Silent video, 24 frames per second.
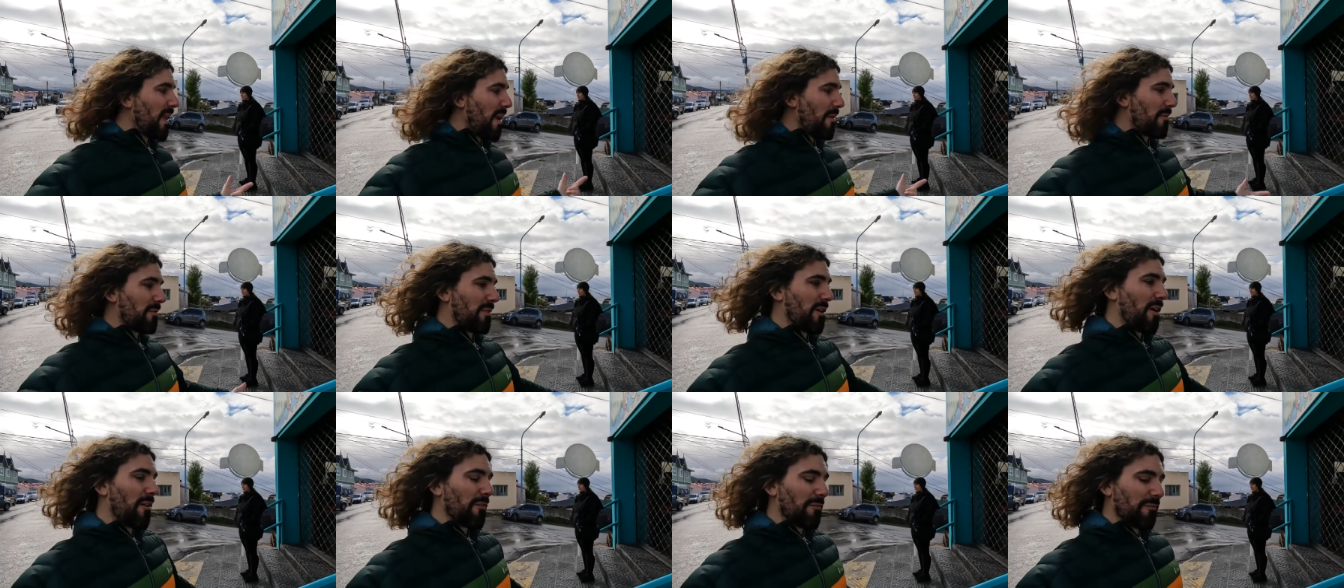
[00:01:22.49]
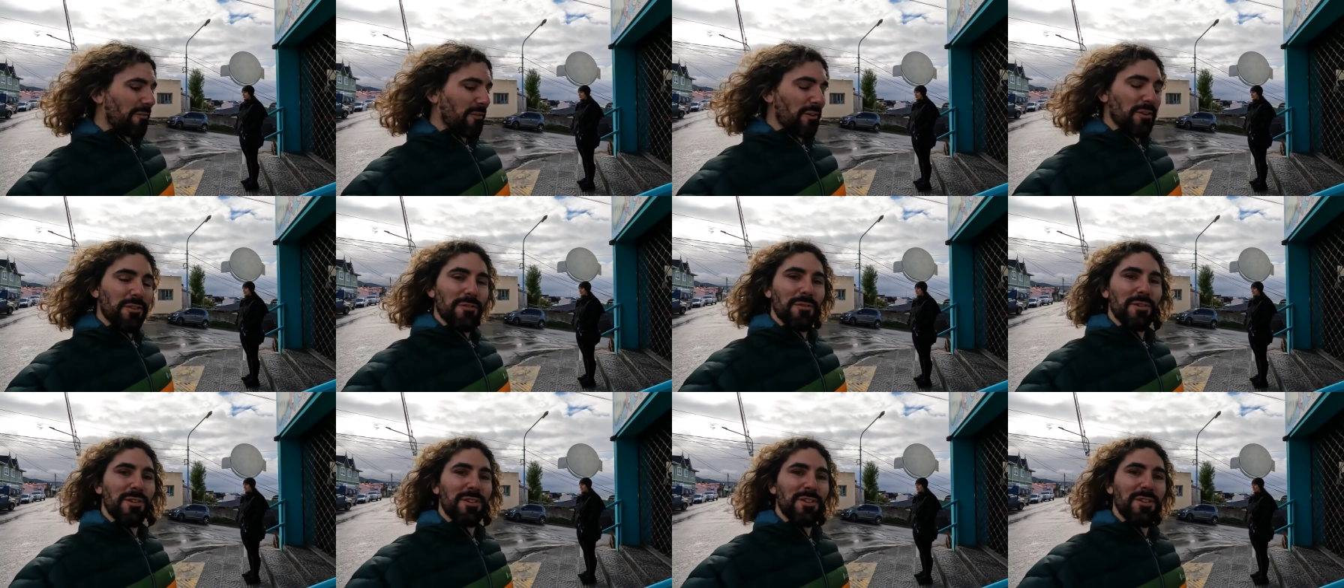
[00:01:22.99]
And without
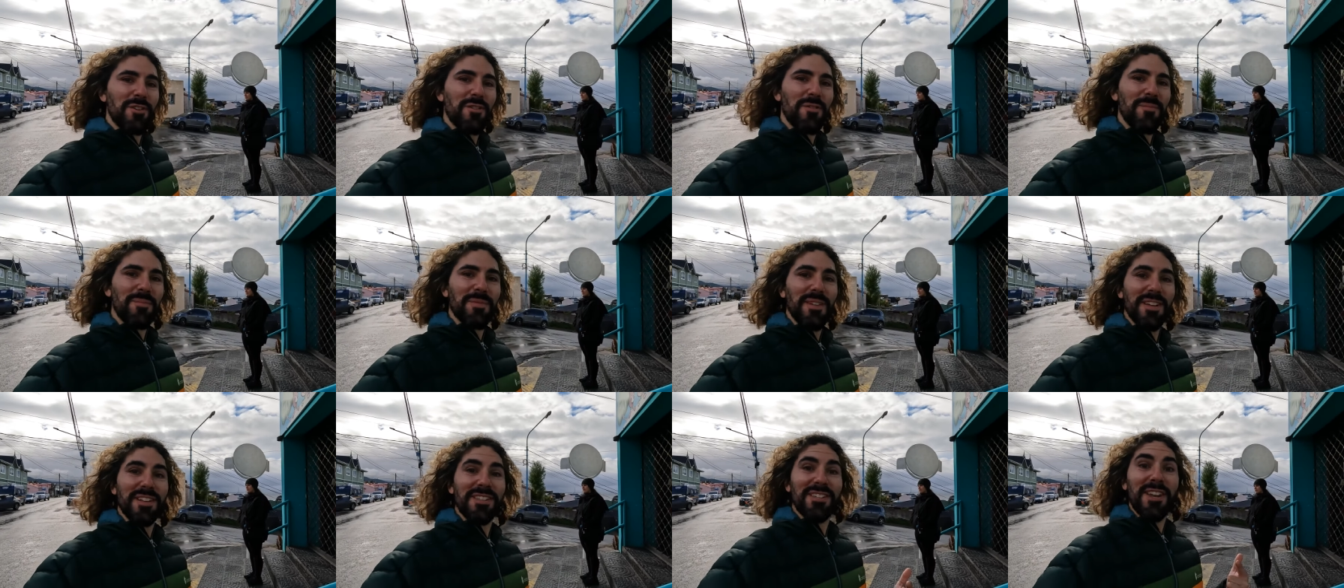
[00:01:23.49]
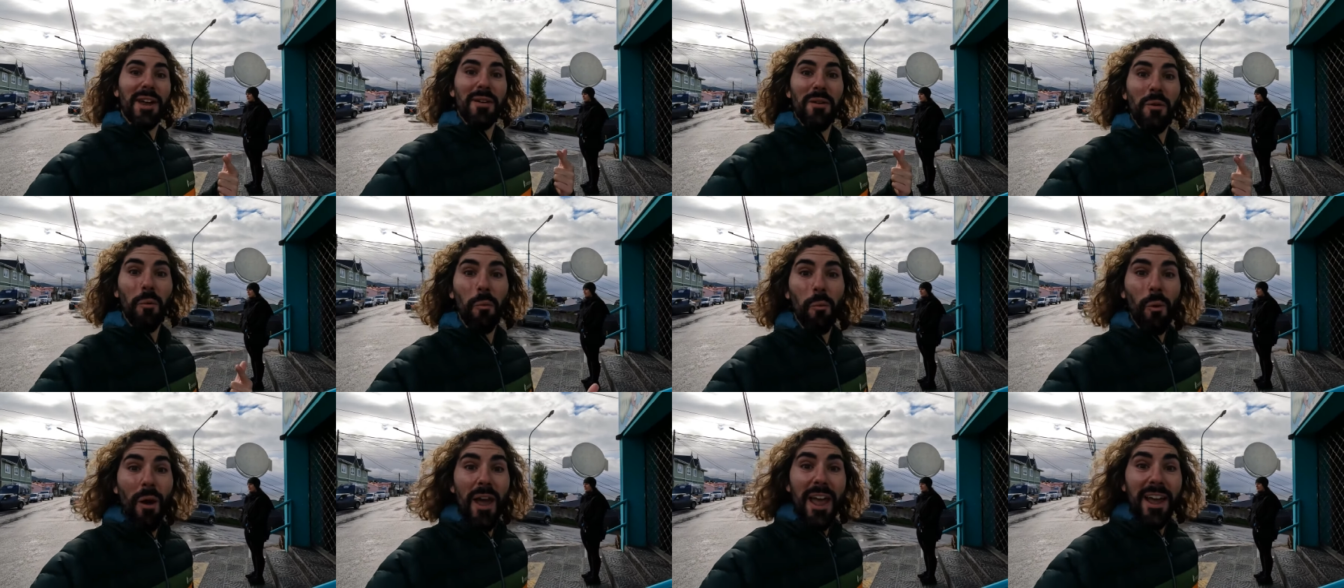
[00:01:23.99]
further ado, it's time
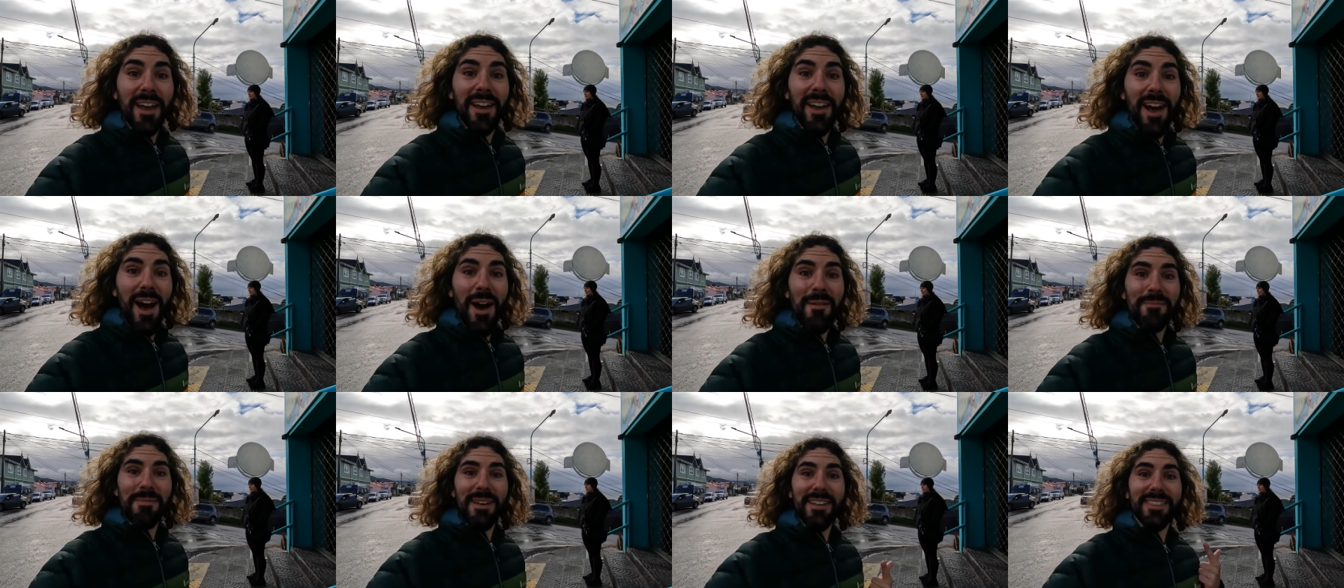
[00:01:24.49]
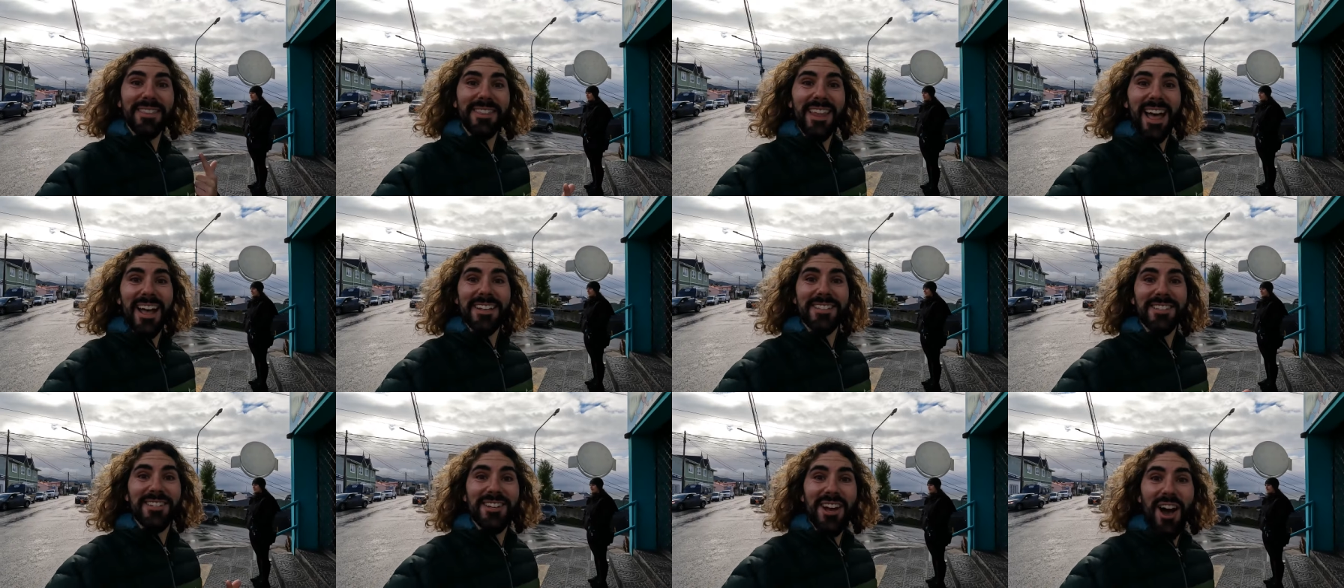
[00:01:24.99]
to wake up and
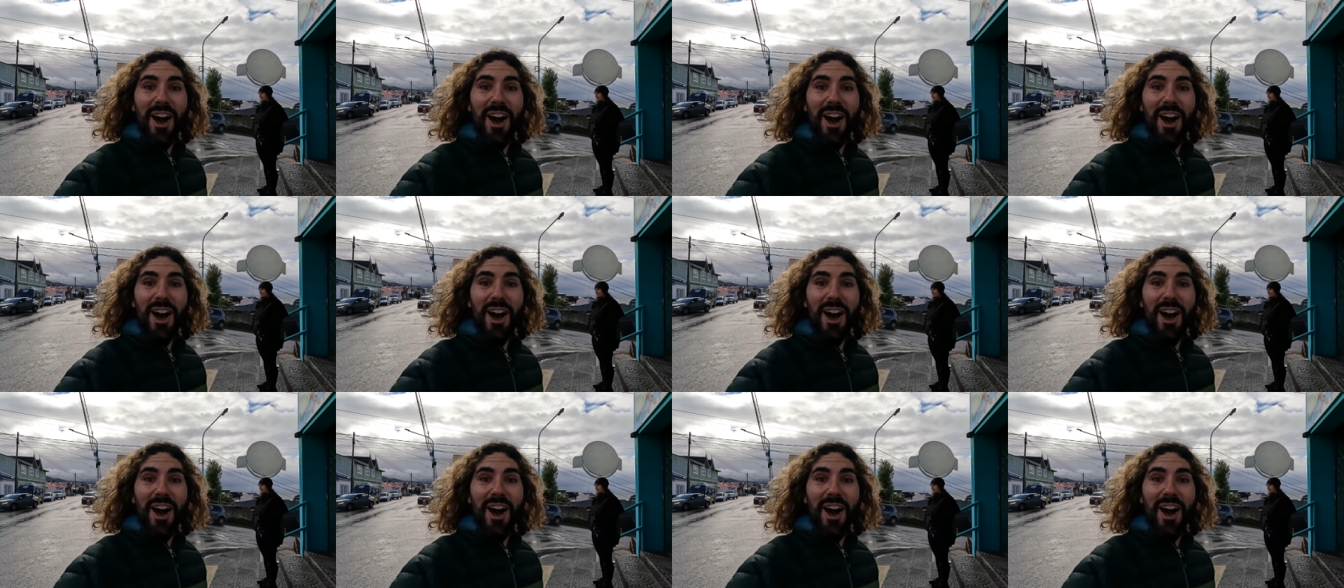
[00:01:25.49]
let's